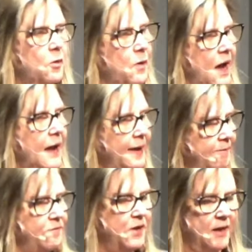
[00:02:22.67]
I have
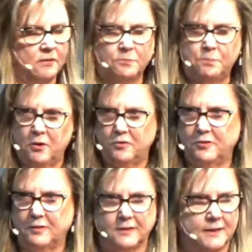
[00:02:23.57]
found
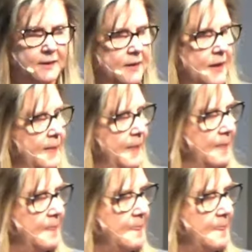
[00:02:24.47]
personally that